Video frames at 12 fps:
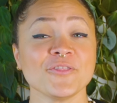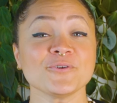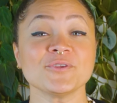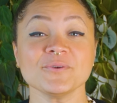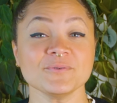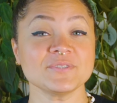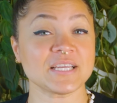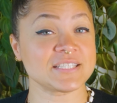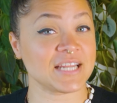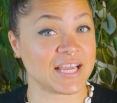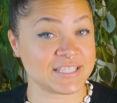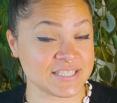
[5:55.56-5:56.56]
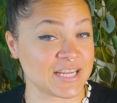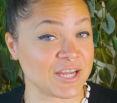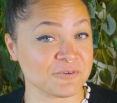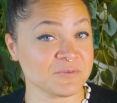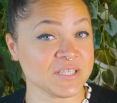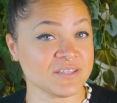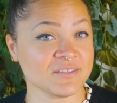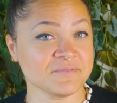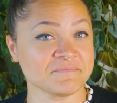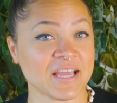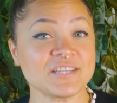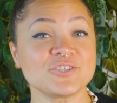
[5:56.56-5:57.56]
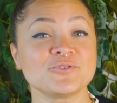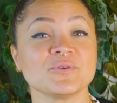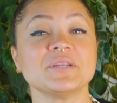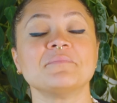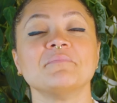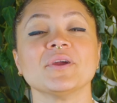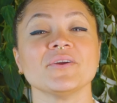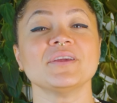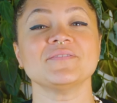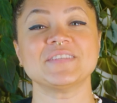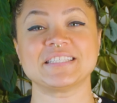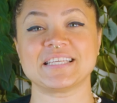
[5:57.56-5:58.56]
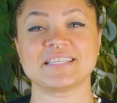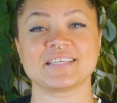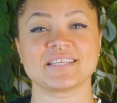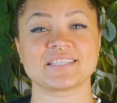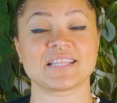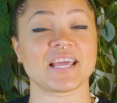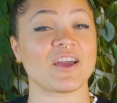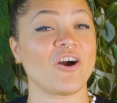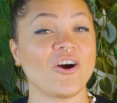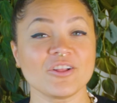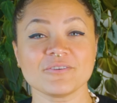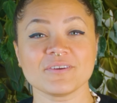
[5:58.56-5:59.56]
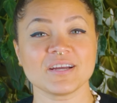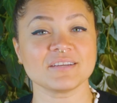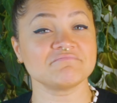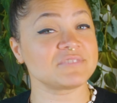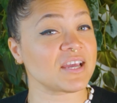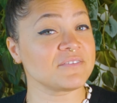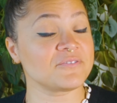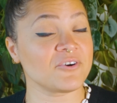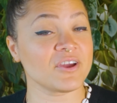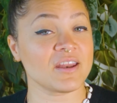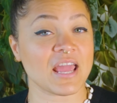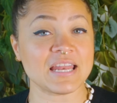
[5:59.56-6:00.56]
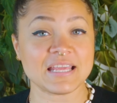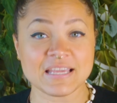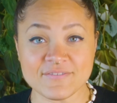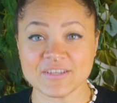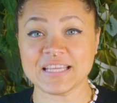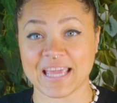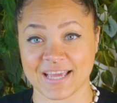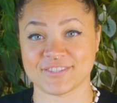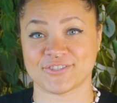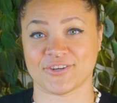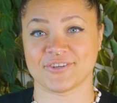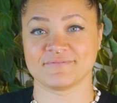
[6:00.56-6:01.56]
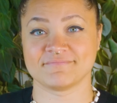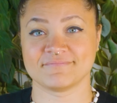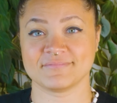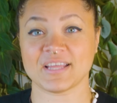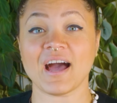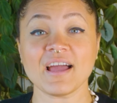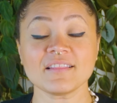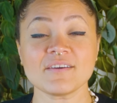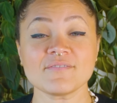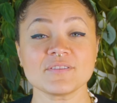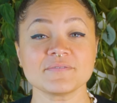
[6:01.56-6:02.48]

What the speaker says: They're used as an antidiarrheal and to treat a myriad of diseases like cholera, typhoid, and even cancer. The high level